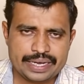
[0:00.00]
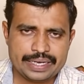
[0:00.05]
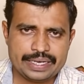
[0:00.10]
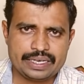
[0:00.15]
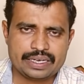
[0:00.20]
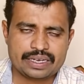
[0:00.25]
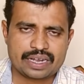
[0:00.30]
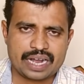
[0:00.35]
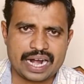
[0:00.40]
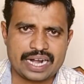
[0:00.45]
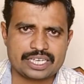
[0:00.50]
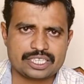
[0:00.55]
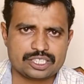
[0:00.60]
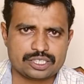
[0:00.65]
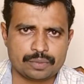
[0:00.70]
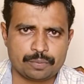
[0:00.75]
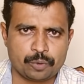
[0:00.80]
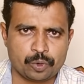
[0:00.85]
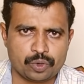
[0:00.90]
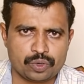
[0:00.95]
It can't
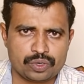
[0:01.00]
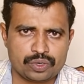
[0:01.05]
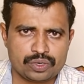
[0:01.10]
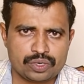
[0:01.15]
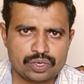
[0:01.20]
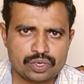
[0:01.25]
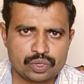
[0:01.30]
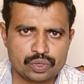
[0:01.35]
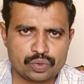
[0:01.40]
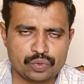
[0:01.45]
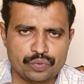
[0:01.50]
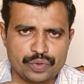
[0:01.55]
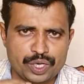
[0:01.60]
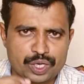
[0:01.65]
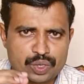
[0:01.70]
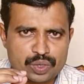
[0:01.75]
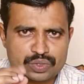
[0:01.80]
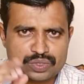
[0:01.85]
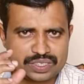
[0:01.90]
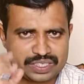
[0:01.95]
support to
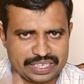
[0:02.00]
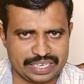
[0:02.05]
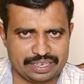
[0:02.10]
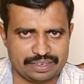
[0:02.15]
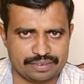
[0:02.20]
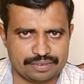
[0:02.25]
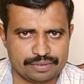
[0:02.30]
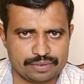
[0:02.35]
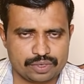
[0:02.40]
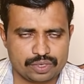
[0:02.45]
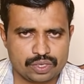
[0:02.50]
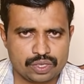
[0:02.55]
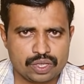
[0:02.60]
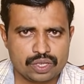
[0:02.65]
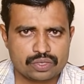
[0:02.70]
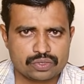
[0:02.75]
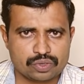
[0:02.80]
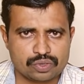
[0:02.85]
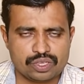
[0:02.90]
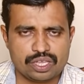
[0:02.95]
Windows 10.
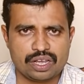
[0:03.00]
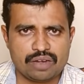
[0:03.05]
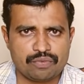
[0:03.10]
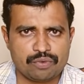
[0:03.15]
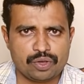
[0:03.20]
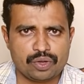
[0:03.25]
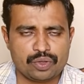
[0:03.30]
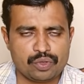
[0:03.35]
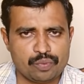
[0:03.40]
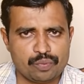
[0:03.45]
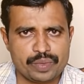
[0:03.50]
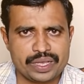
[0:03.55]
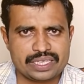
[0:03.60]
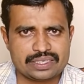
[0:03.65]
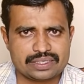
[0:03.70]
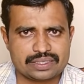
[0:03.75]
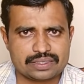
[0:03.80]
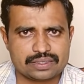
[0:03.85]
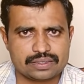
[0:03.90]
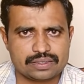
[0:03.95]
So therefore you
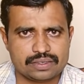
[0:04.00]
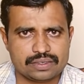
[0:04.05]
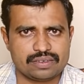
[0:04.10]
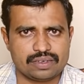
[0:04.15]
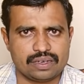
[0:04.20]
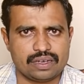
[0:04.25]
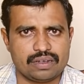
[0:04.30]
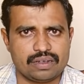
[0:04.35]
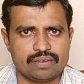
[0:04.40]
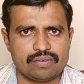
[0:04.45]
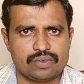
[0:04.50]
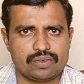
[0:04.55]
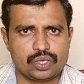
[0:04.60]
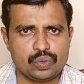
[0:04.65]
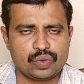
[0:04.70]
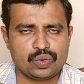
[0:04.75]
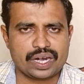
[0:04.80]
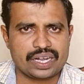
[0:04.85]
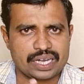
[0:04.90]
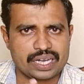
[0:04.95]

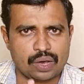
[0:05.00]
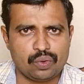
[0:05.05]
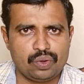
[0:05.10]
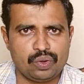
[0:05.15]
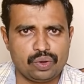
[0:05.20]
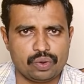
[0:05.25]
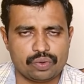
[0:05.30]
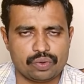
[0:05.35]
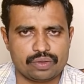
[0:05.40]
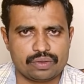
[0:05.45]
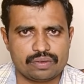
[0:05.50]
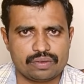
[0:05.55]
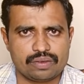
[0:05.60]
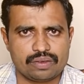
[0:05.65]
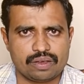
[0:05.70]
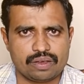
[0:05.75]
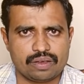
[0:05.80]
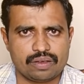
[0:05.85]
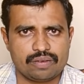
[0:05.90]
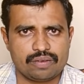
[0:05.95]
can download
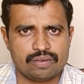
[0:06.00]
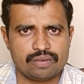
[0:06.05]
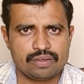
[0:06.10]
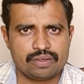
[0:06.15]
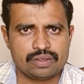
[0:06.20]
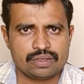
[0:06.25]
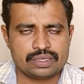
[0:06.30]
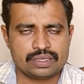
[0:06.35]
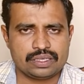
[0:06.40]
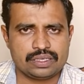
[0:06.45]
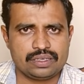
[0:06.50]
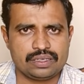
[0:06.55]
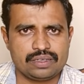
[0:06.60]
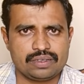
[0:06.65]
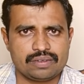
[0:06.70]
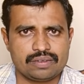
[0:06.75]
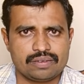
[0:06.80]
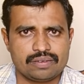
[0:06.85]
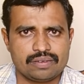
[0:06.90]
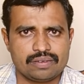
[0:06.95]

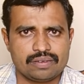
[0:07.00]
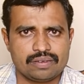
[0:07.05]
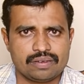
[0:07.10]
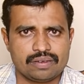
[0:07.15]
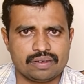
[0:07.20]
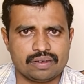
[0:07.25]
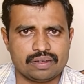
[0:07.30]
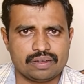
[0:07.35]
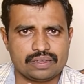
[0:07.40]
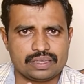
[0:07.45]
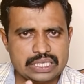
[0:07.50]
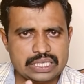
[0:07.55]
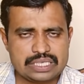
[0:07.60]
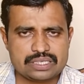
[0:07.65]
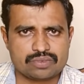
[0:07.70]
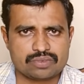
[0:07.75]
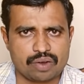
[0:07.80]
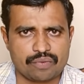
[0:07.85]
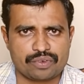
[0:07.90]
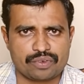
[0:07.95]
these
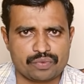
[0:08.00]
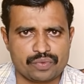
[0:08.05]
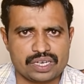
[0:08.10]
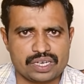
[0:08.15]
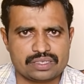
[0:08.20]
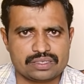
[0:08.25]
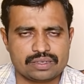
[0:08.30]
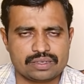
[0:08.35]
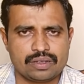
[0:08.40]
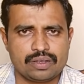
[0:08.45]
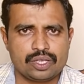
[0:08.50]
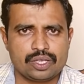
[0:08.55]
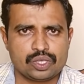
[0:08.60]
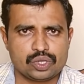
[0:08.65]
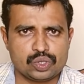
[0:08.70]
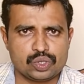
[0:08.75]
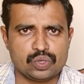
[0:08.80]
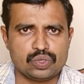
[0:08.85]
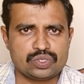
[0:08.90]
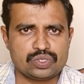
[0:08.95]
softwares,
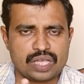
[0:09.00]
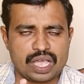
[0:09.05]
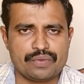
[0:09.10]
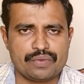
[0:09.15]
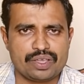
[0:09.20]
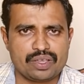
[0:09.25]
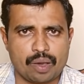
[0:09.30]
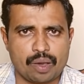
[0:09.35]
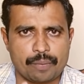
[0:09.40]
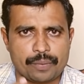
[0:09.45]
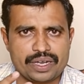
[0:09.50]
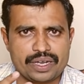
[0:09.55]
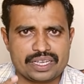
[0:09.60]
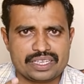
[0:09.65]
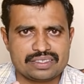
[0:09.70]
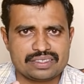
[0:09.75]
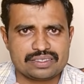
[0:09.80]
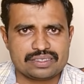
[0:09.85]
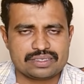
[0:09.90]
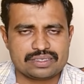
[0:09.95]
those having
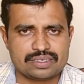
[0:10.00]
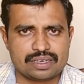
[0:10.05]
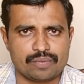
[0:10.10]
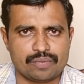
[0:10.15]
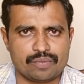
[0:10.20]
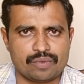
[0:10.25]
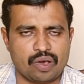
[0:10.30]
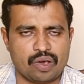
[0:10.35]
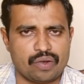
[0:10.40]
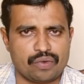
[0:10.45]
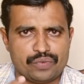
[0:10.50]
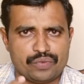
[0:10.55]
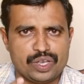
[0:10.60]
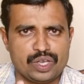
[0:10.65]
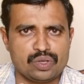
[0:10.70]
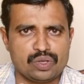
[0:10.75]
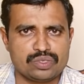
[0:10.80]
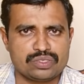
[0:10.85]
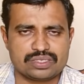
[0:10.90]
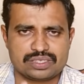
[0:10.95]
operating system or
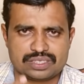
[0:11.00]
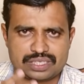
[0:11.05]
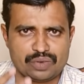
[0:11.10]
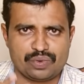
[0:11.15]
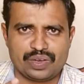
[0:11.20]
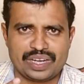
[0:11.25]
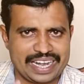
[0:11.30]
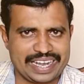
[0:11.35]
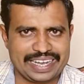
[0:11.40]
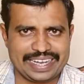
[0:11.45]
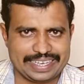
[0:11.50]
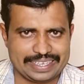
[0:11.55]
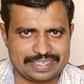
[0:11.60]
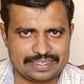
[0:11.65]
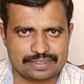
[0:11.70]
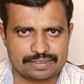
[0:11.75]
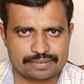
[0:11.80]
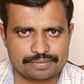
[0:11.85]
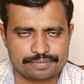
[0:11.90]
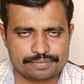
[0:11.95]
Windows 7 and
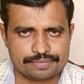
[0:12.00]
8.